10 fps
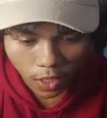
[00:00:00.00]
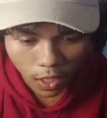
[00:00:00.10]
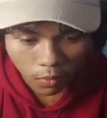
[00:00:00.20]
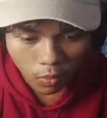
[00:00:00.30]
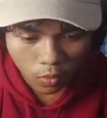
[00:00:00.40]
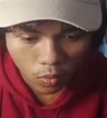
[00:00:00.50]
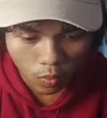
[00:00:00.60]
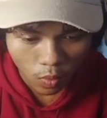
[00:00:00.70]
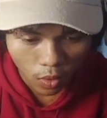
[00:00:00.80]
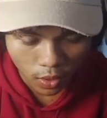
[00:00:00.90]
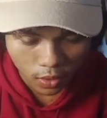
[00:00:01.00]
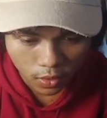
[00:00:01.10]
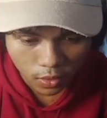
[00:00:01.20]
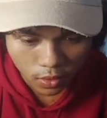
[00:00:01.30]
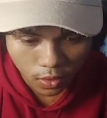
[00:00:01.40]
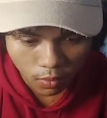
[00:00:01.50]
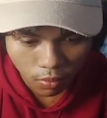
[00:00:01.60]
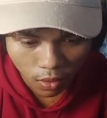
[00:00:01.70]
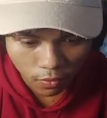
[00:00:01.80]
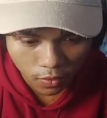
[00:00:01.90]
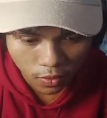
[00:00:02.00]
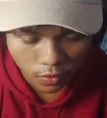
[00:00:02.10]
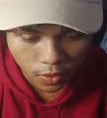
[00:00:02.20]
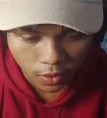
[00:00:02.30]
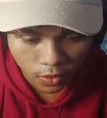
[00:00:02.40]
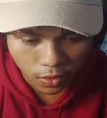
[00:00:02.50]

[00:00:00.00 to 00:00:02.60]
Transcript: able to work the buffer reader,